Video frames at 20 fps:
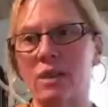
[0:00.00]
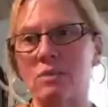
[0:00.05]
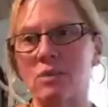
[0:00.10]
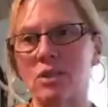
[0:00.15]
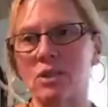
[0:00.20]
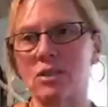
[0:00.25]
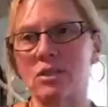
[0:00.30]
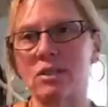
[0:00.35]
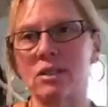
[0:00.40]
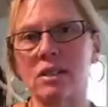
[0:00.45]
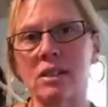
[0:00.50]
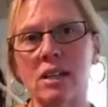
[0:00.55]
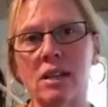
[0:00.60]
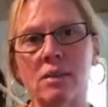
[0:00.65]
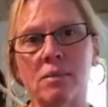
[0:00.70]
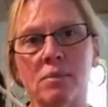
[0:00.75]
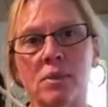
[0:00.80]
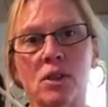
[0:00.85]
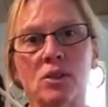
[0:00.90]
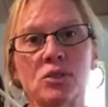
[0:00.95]
I'm just,
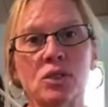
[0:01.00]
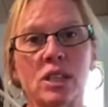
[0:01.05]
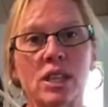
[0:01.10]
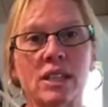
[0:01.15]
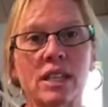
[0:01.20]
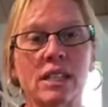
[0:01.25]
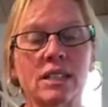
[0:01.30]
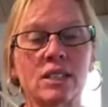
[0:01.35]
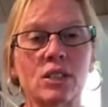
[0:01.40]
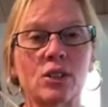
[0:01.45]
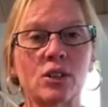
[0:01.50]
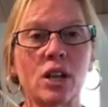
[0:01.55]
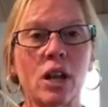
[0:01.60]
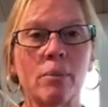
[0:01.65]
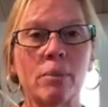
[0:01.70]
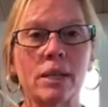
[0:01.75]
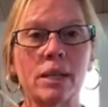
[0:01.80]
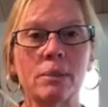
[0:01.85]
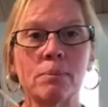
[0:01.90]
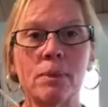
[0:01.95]
those are the things that are
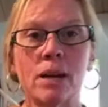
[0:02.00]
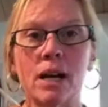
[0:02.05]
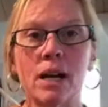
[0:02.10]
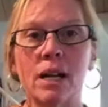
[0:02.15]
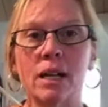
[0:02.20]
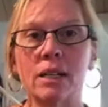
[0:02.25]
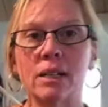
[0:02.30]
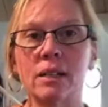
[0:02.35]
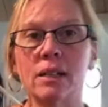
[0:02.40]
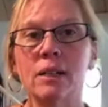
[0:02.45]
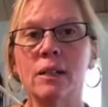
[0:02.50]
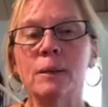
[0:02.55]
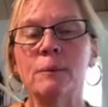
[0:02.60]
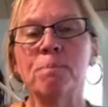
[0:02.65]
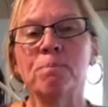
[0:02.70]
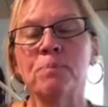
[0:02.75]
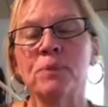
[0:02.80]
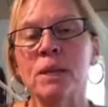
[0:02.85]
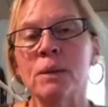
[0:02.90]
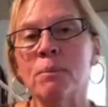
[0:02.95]
coming to mind.
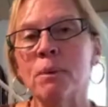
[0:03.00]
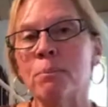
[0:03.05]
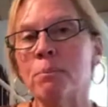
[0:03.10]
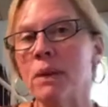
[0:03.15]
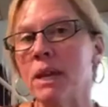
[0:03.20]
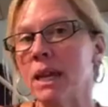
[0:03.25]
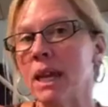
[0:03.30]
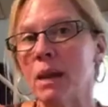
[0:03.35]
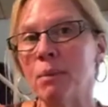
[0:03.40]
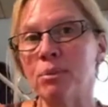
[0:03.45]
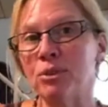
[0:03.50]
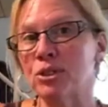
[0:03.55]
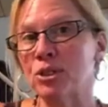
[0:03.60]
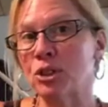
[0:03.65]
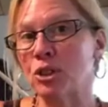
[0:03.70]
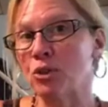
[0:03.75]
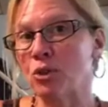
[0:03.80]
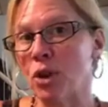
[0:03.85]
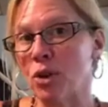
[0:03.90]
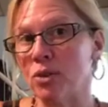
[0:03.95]
But being able
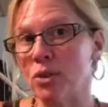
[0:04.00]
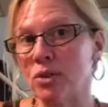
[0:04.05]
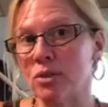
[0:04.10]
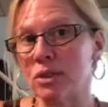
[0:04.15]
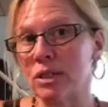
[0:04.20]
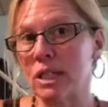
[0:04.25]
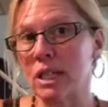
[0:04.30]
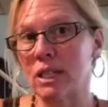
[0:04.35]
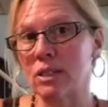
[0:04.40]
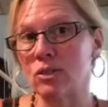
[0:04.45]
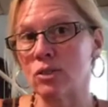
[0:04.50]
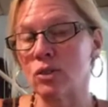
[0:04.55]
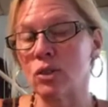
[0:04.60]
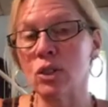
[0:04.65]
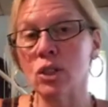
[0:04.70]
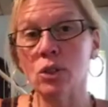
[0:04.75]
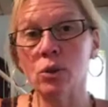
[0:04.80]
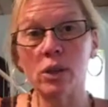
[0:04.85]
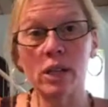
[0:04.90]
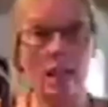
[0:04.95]
to grow those things
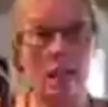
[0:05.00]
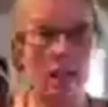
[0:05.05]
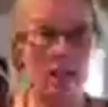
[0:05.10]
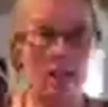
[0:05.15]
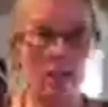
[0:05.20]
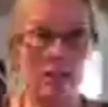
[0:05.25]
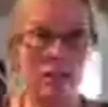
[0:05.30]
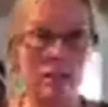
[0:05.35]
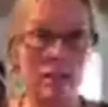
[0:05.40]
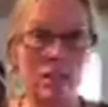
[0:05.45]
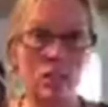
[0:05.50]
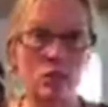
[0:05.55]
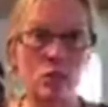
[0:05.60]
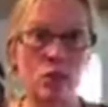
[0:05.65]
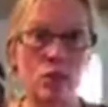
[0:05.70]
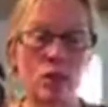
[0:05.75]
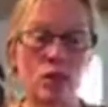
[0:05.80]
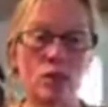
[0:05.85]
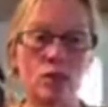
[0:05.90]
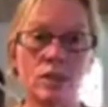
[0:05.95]
too, and having seeds
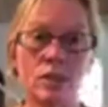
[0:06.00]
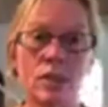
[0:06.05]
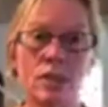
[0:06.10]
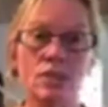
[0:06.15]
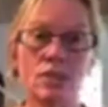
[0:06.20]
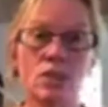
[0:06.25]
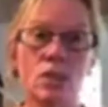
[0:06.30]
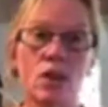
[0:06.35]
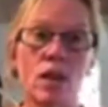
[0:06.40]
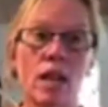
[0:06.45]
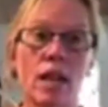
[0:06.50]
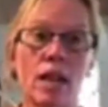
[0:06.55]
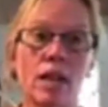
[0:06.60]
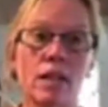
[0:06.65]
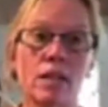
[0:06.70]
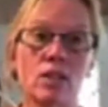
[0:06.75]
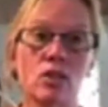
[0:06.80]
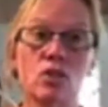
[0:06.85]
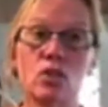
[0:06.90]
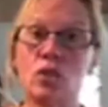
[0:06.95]
for those things on
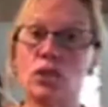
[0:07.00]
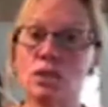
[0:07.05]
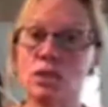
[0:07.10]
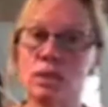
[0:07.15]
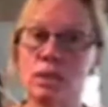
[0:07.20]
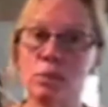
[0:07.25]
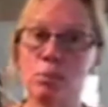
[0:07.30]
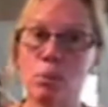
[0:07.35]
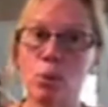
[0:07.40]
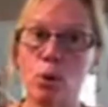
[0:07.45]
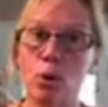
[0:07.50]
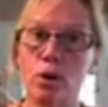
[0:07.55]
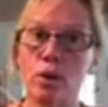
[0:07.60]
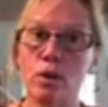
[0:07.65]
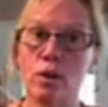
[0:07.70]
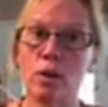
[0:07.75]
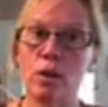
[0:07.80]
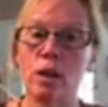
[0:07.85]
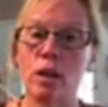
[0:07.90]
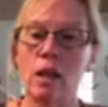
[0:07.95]
hand is just as
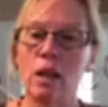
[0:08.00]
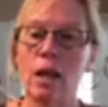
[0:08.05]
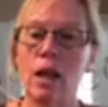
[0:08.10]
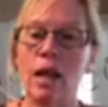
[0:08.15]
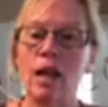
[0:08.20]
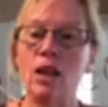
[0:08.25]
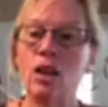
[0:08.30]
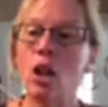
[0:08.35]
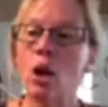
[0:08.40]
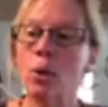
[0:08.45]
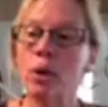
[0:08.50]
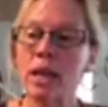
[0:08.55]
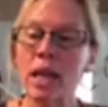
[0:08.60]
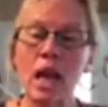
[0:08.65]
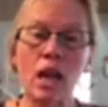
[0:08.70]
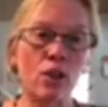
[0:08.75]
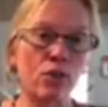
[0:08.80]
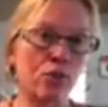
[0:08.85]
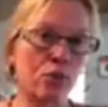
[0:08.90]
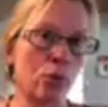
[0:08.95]
important. And knowing
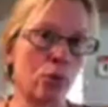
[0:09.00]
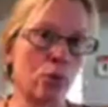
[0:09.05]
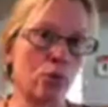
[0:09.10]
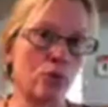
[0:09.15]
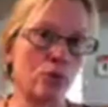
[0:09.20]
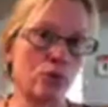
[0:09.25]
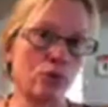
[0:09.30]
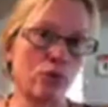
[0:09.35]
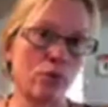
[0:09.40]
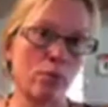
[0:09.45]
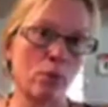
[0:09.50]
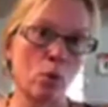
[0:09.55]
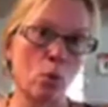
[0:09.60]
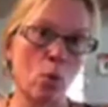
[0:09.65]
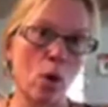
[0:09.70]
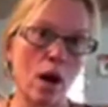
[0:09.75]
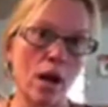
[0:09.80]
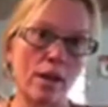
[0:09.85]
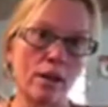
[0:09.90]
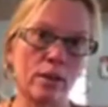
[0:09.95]
how to forage them from the
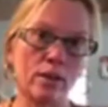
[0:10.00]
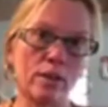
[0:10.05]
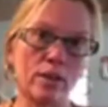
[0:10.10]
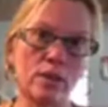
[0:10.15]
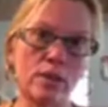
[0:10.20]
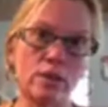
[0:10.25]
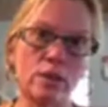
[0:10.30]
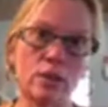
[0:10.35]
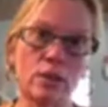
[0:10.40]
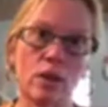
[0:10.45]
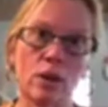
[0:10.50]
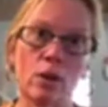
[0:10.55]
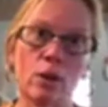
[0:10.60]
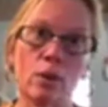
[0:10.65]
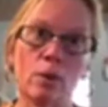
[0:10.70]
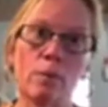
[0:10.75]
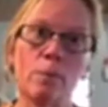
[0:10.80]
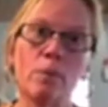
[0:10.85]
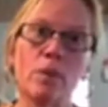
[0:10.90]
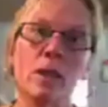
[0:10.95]
wild.
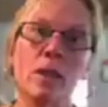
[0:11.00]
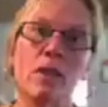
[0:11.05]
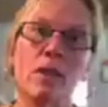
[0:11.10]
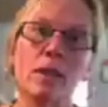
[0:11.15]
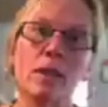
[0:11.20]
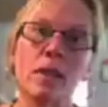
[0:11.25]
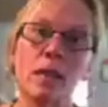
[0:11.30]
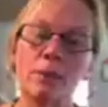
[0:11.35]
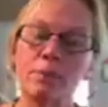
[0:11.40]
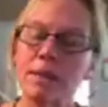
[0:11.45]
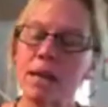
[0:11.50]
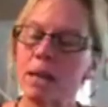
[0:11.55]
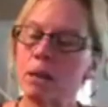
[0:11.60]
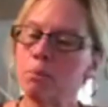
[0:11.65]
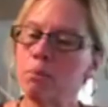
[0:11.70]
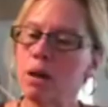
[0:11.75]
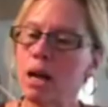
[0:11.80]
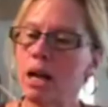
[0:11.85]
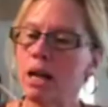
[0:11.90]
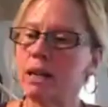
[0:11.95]
So keep
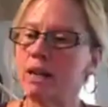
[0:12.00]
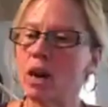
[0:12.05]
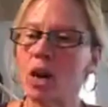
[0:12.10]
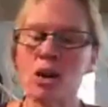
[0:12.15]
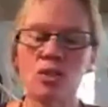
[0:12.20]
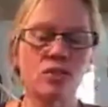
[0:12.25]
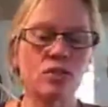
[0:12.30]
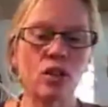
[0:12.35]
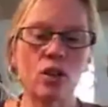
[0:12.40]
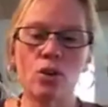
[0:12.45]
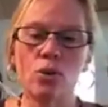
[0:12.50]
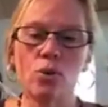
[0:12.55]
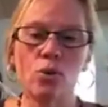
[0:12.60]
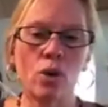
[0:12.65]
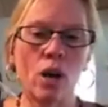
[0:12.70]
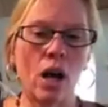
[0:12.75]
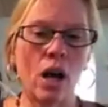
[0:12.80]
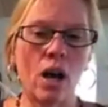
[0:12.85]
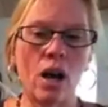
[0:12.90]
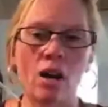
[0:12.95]
that in mind.
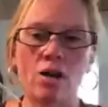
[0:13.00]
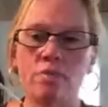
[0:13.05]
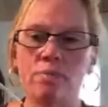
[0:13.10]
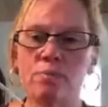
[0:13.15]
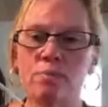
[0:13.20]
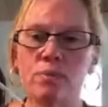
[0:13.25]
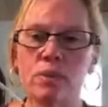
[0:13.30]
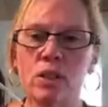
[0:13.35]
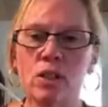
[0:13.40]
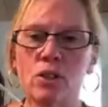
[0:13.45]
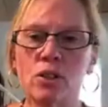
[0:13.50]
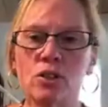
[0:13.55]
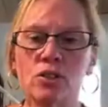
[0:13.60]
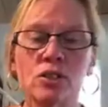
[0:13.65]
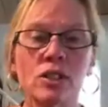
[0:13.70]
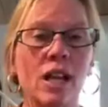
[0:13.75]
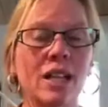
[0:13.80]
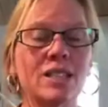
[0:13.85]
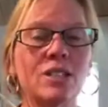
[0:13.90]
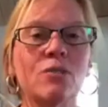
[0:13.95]
Also, uh, you know,
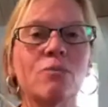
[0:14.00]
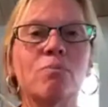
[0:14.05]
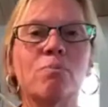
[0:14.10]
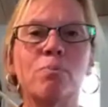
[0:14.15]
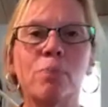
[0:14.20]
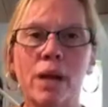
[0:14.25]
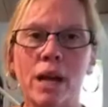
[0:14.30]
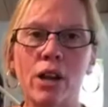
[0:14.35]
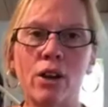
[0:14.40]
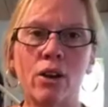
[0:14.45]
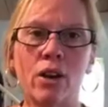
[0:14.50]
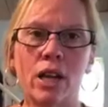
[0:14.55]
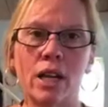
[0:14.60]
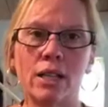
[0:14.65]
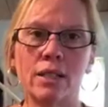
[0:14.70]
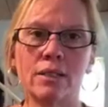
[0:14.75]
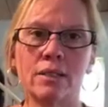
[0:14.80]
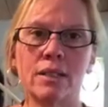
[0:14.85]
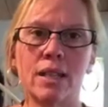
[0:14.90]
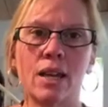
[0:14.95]
there's lots of
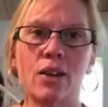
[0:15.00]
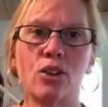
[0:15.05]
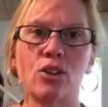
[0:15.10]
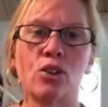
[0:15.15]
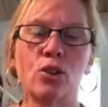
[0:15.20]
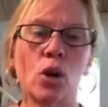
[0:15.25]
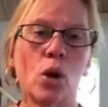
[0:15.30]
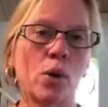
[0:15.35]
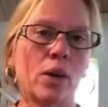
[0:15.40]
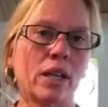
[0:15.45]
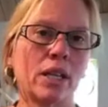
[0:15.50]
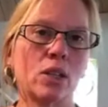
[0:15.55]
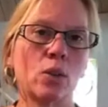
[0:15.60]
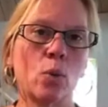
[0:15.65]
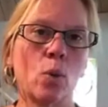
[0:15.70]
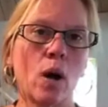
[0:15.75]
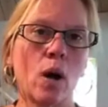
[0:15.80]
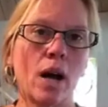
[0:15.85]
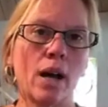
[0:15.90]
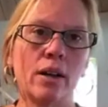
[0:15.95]
berries that are growing in
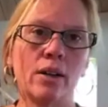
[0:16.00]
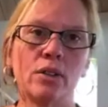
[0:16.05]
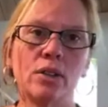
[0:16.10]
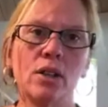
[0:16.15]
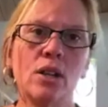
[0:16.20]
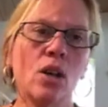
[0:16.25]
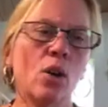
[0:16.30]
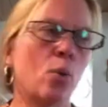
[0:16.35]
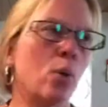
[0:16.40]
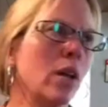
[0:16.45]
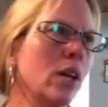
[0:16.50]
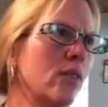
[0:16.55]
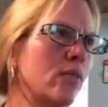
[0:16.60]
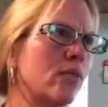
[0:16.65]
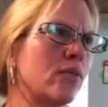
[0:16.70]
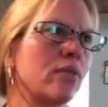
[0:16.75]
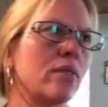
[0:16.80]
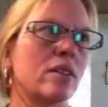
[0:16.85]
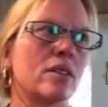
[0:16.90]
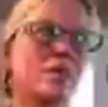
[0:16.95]
the wild. We
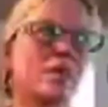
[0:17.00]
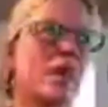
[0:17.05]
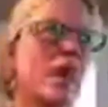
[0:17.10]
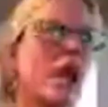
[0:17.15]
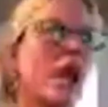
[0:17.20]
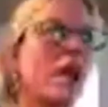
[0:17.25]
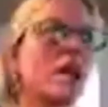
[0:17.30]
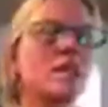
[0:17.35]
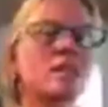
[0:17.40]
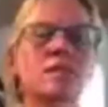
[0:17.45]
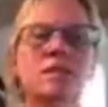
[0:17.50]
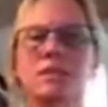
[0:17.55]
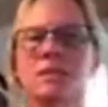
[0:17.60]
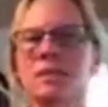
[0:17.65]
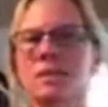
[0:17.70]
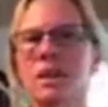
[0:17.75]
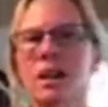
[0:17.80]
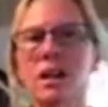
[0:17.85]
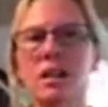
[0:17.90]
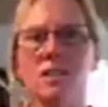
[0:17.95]
have tons
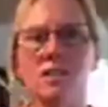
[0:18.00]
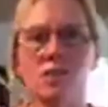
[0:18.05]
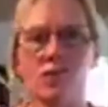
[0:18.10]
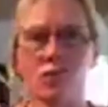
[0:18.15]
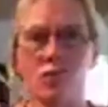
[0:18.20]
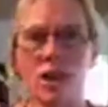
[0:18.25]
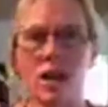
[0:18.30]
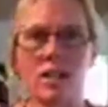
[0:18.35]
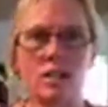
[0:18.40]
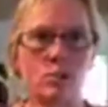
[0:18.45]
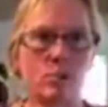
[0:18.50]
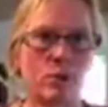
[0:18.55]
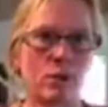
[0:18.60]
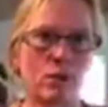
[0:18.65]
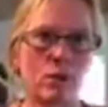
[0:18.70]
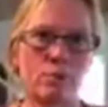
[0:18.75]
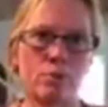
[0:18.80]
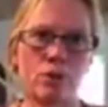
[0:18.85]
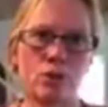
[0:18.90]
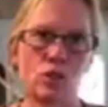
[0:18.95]
and tons of
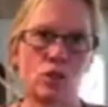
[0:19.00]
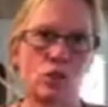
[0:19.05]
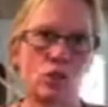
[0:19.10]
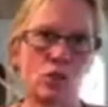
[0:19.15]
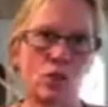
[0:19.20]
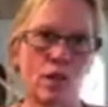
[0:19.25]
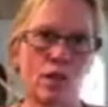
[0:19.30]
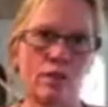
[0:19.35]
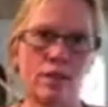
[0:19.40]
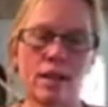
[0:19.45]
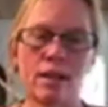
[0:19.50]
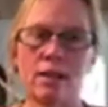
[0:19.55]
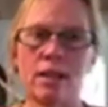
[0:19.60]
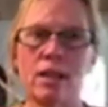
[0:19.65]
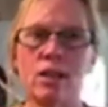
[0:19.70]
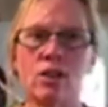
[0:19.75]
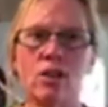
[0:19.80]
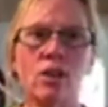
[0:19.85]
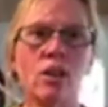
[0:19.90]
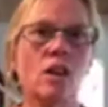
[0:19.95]
raspberry bushes around out
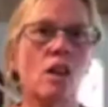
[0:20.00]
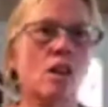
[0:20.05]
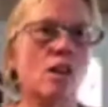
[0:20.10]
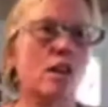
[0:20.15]
here.